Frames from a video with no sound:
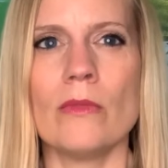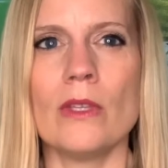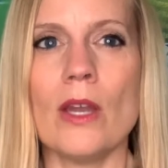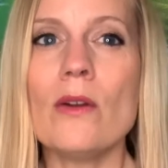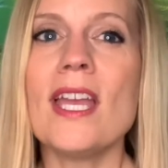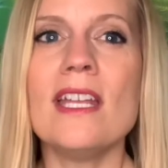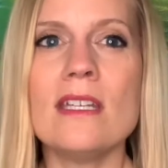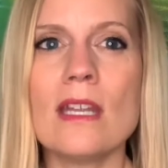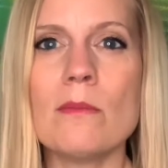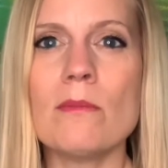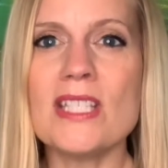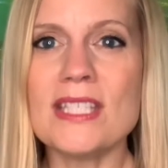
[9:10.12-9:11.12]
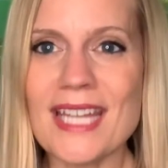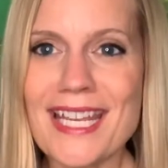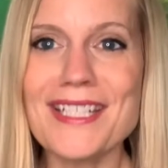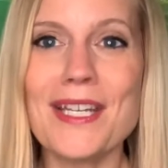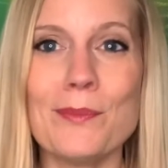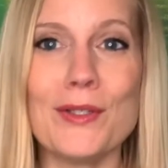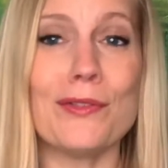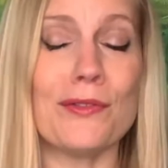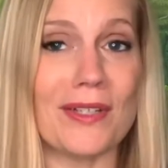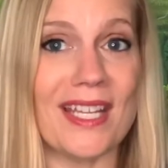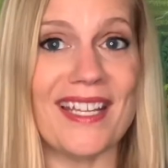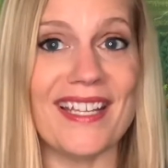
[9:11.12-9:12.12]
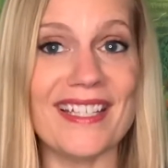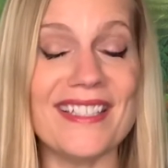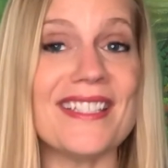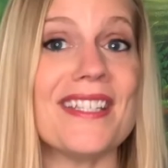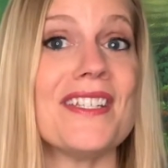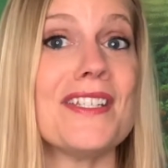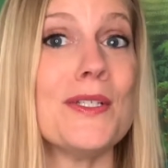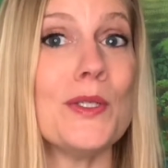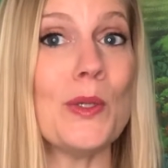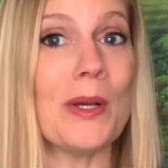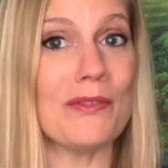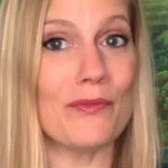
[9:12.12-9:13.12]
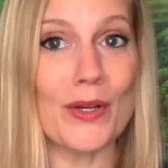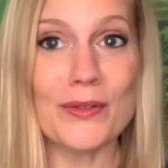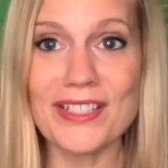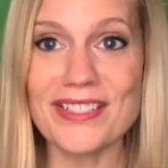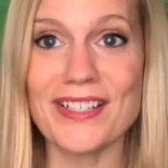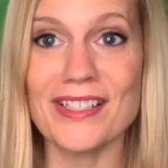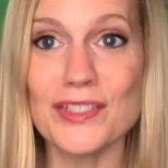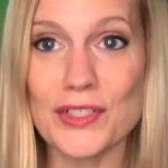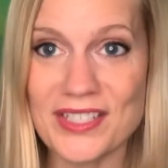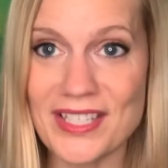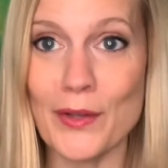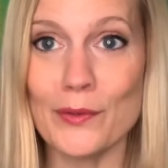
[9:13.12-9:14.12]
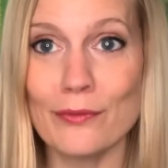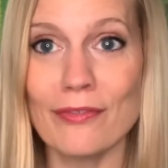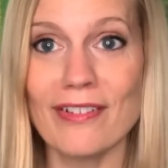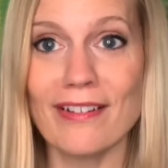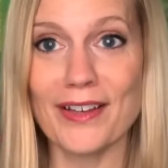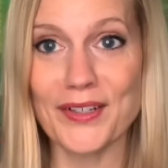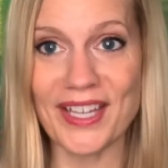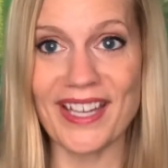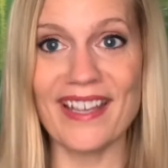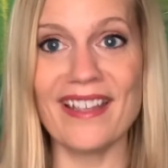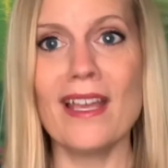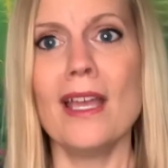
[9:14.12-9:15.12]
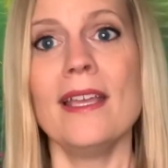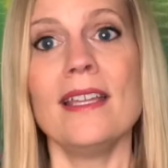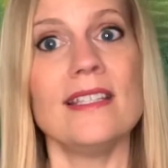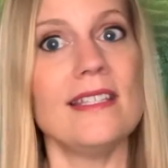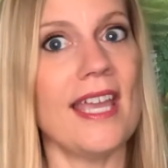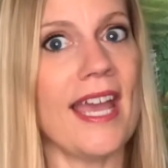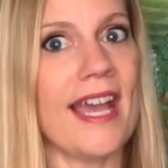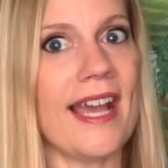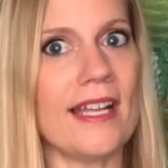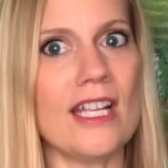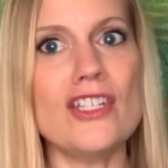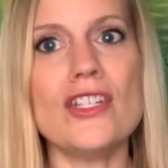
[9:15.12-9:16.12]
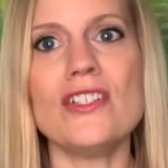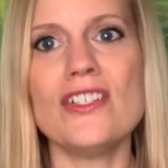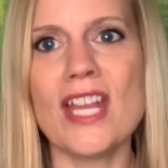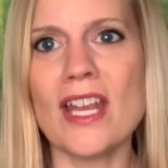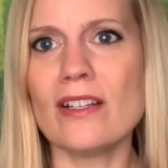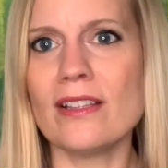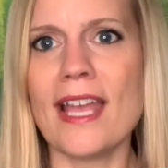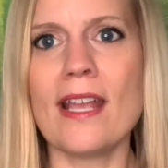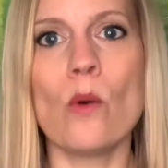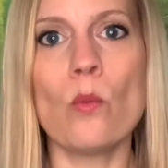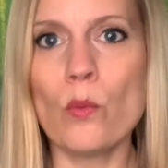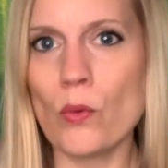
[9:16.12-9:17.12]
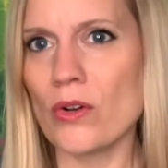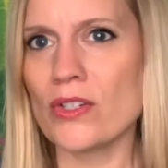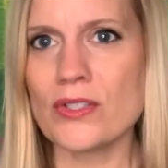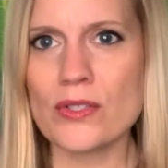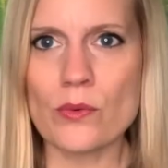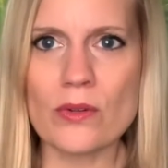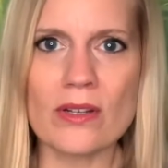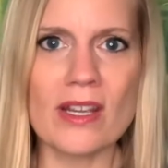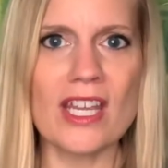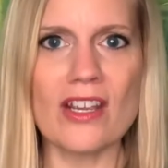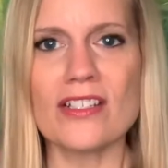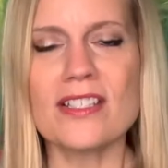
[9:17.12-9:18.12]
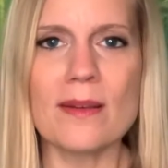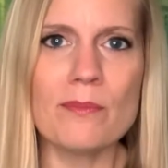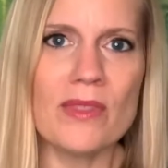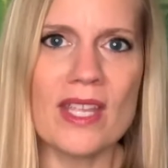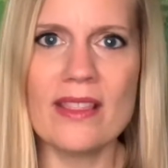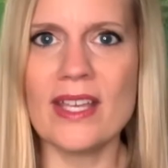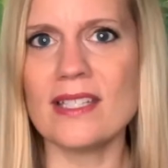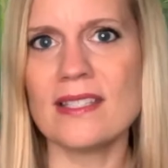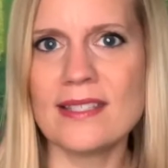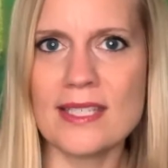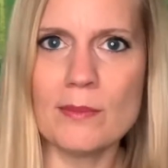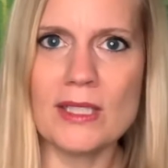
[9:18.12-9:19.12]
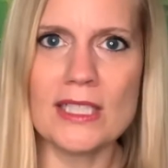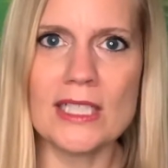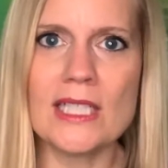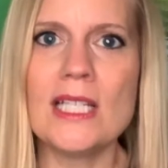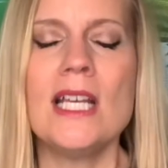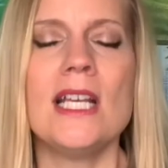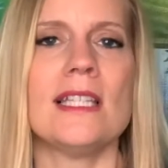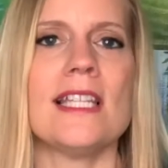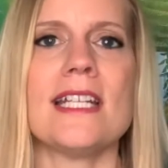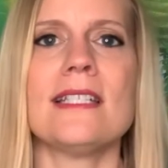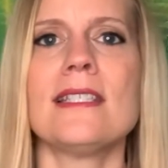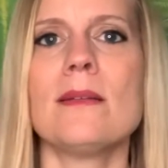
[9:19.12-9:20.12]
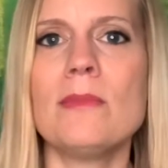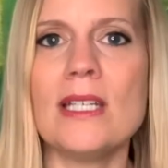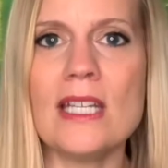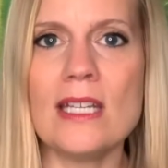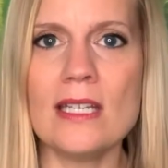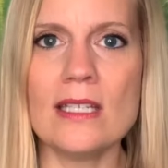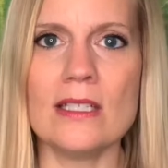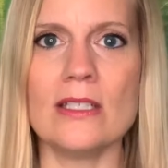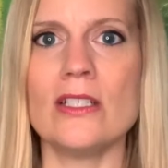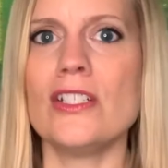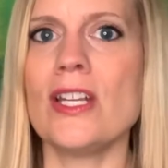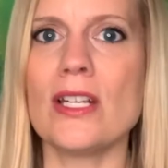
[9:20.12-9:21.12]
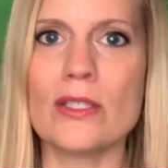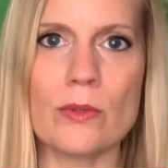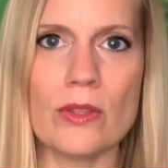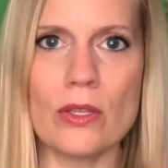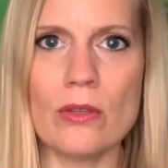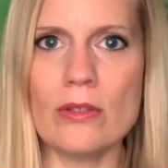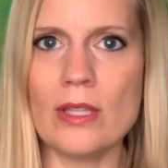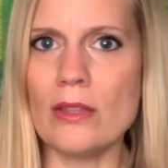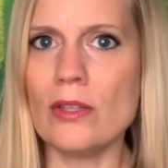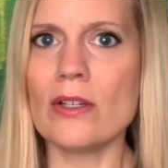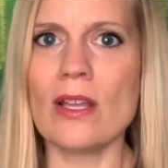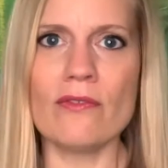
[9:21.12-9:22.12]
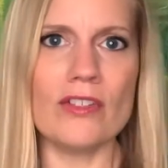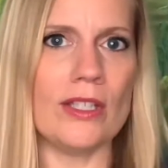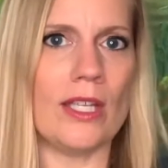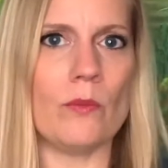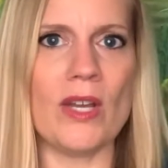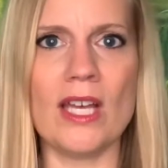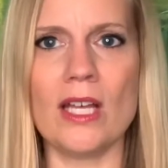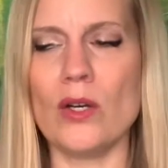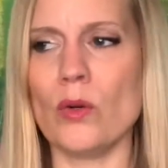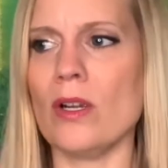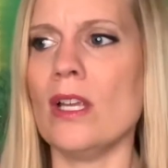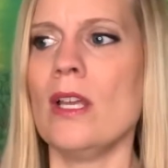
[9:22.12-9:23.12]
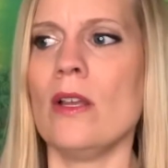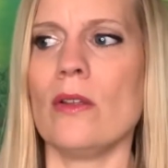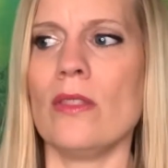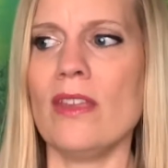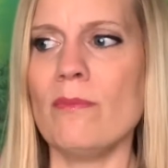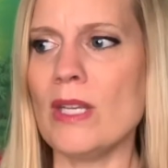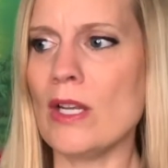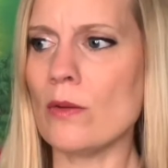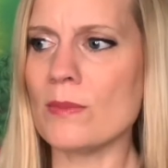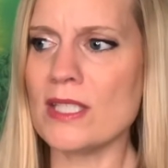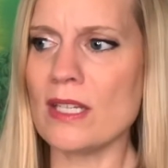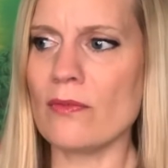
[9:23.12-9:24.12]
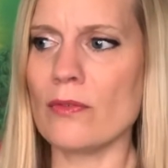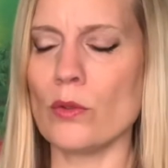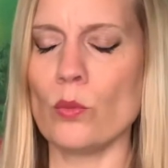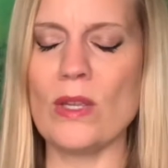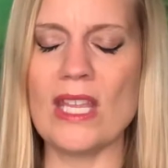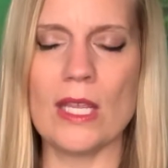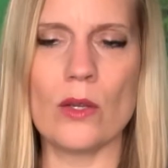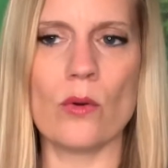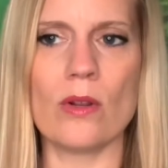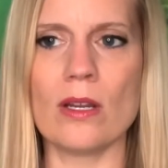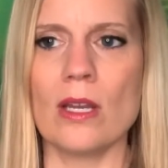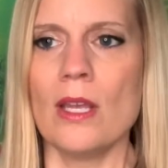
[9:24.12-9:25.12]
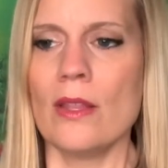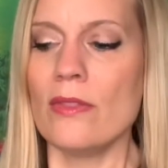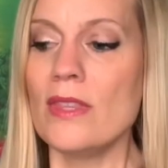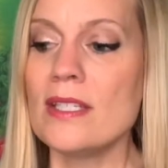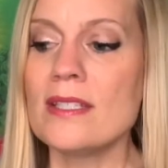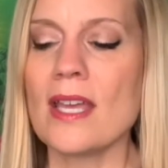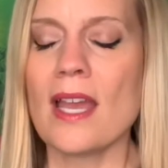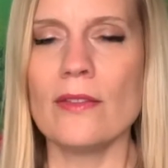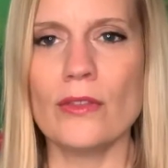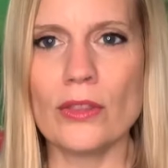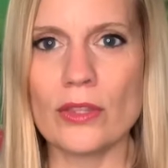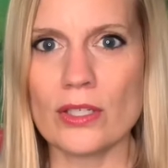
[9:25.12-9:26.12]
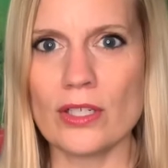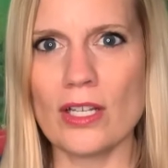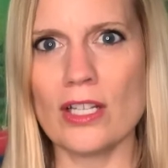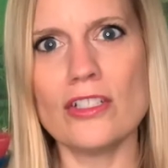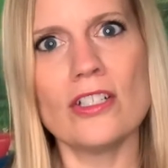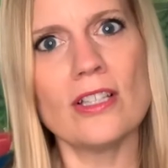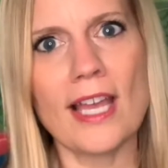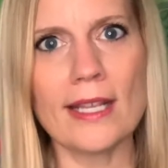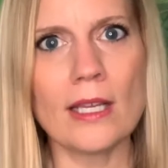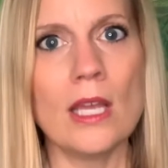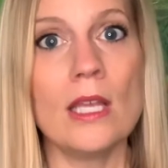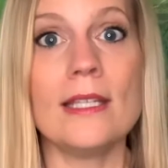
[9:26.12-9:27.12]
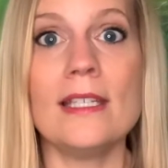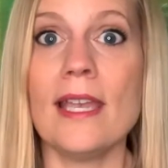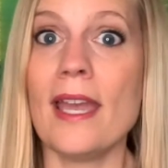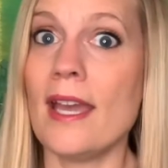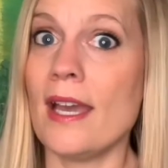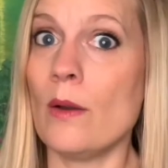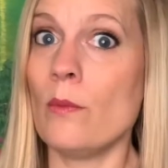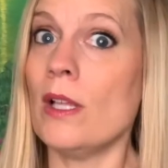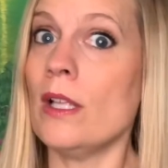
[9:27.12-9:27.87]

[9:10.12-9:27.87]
Okay, mistake number 3 is to focus on yourself, okay? Yeah, and share like a war story or something that's similar. Like somebody shares with you that they're not feeling well, or they've been homesick for a week, or this, that, and the third, and you're like, yeah,